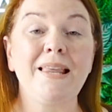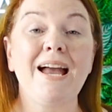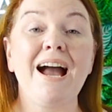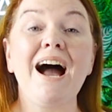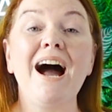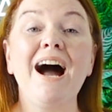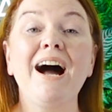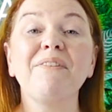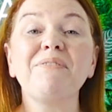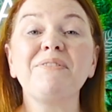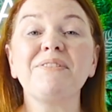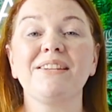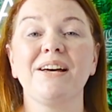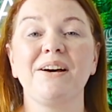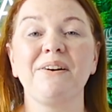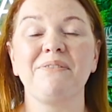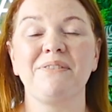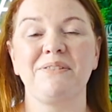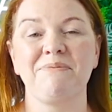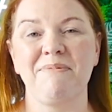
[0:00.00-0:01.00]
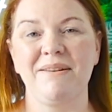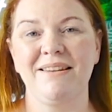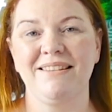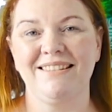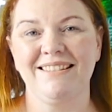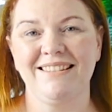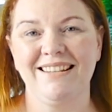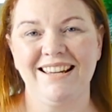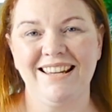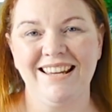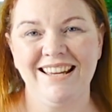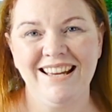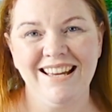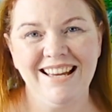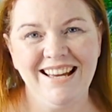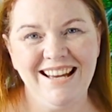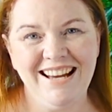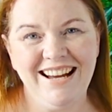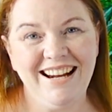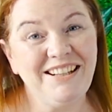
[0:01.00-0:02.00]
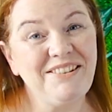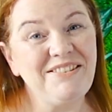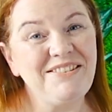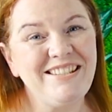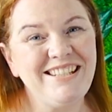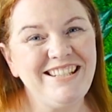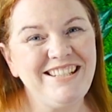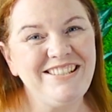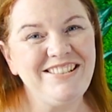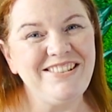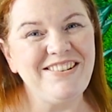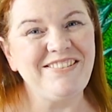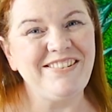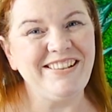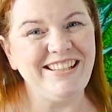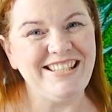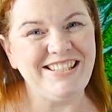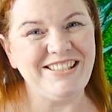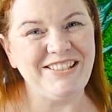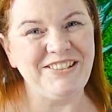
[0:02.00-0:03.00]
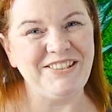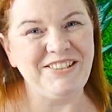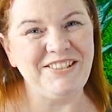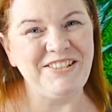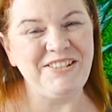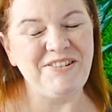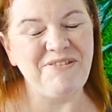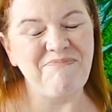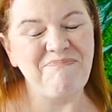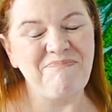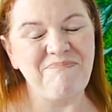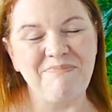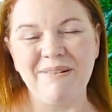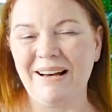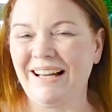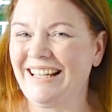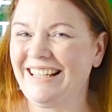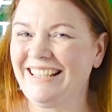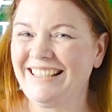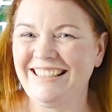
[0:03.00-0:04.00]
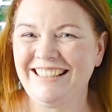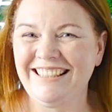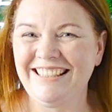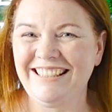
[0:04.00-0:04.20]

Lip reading: Have yourself an amazing day, and I'll see you really soon. Bye.